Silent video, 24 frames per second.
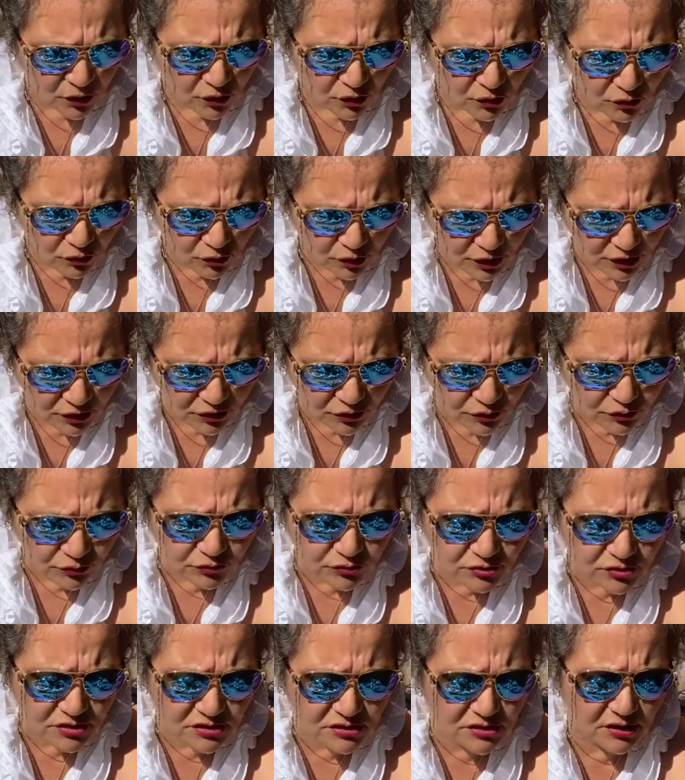you can
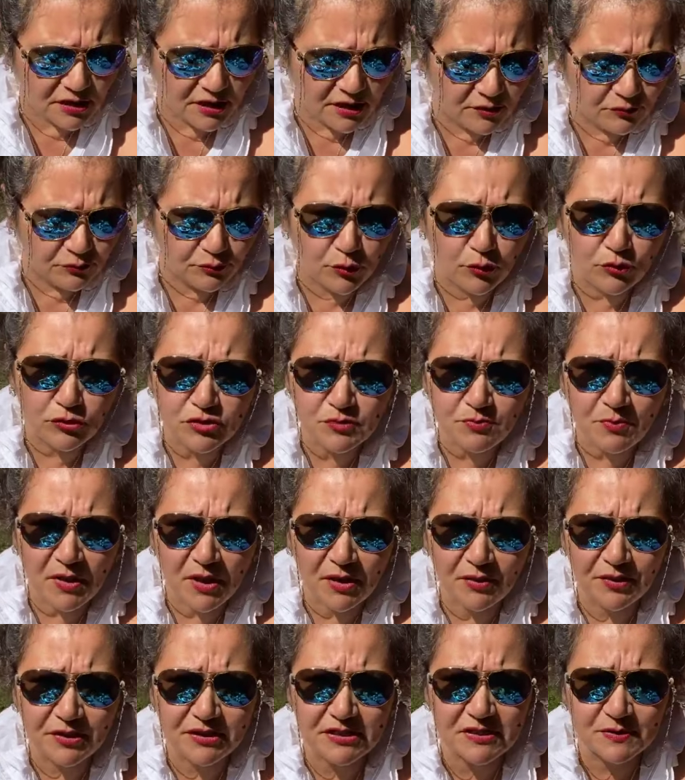use a
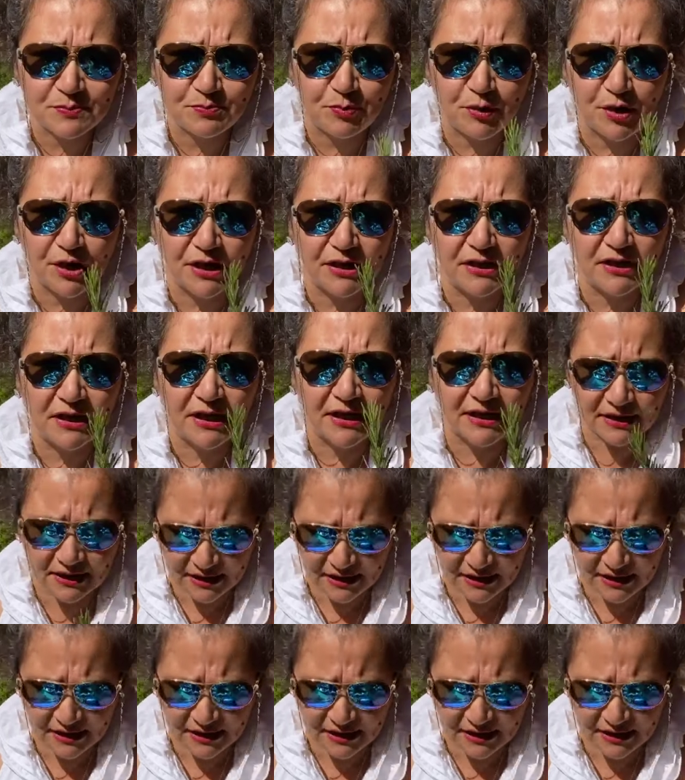rosemary sprig like